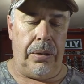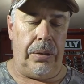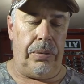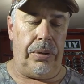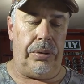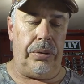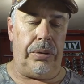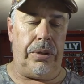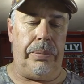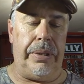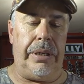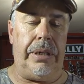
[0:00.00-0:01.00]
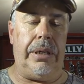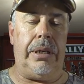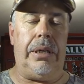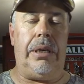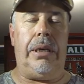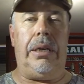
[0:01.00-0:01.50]
I want to talk to you about
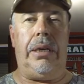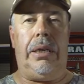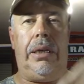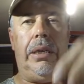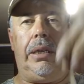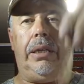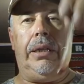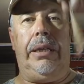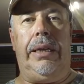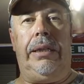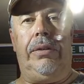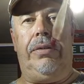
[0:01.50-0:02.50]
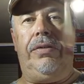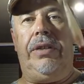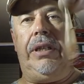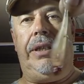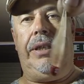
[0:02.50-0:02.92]
that little fella